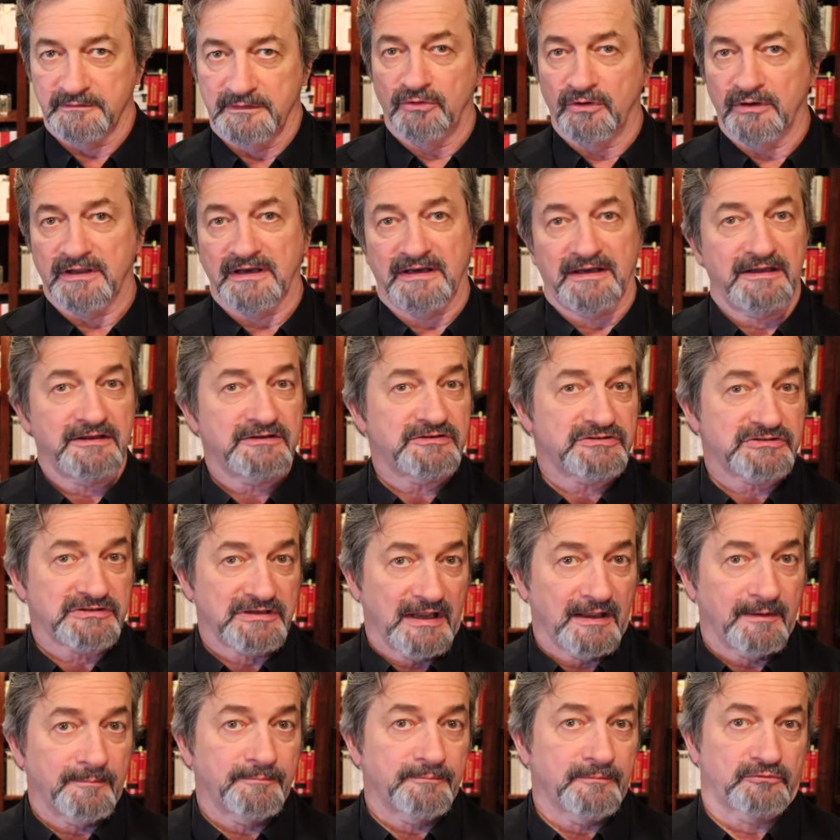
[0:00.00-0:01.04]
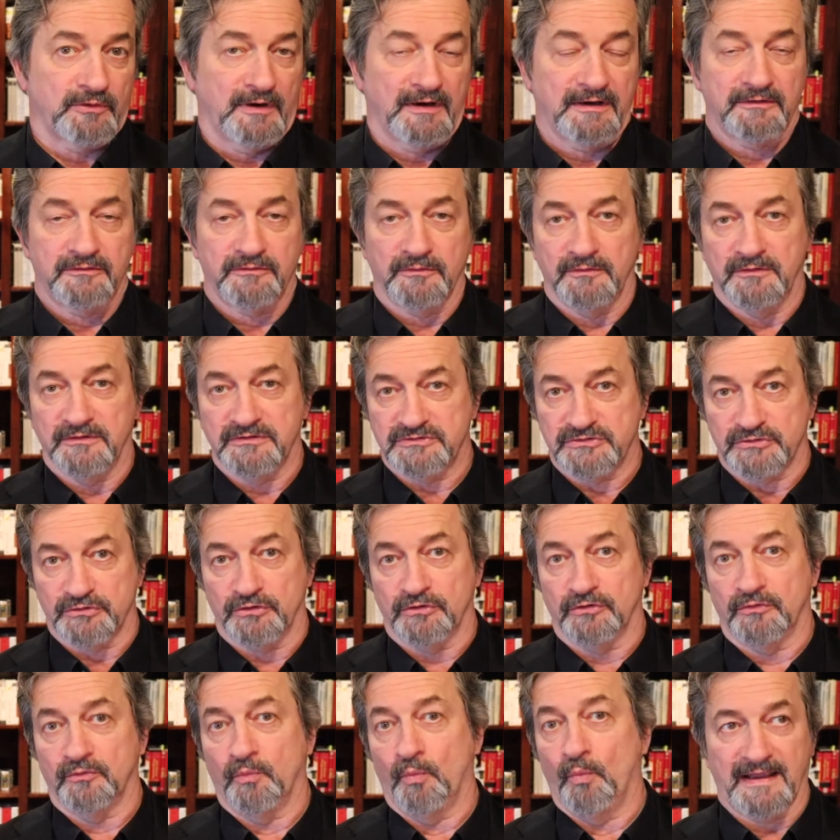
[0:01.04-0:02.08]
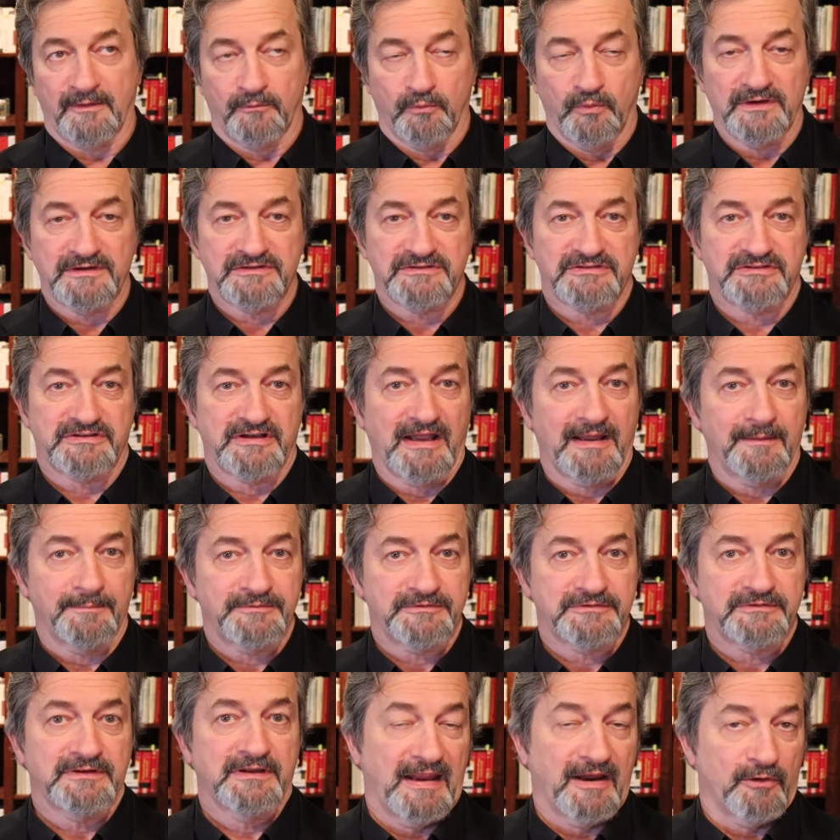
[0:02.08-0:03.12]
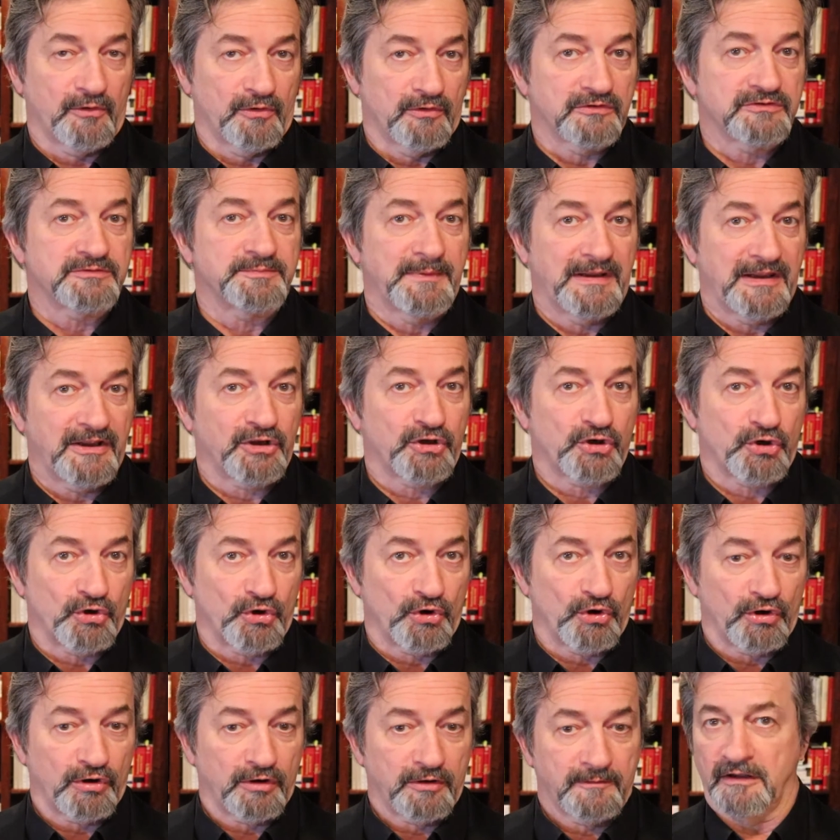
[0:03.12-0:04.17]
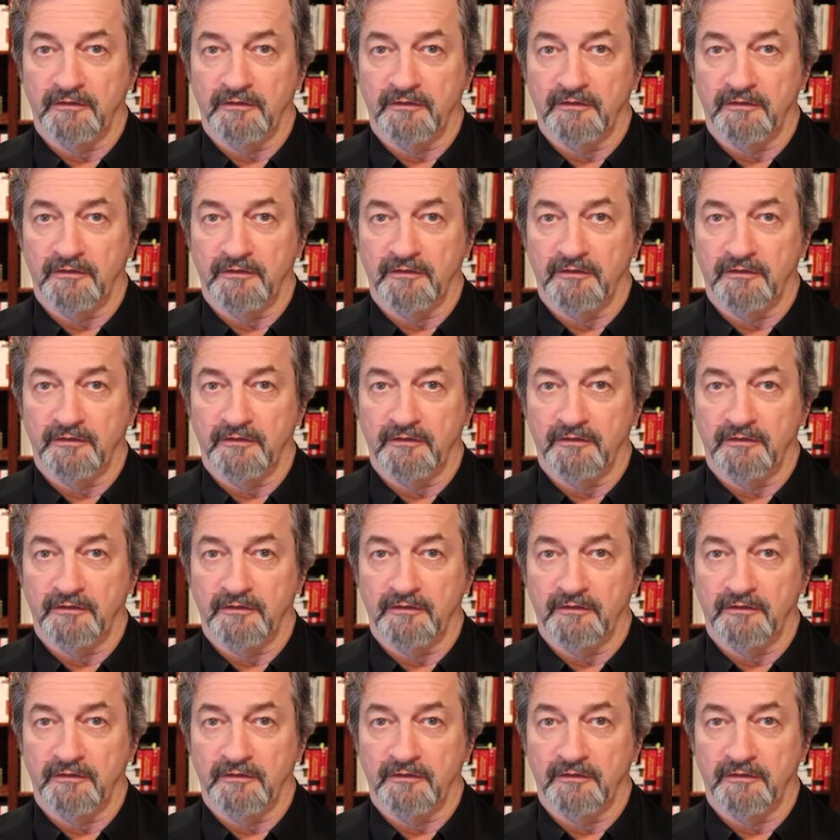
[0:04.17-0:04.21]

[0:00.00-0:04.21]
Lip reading: Look at each step, trying to discern at which steps errors may occur.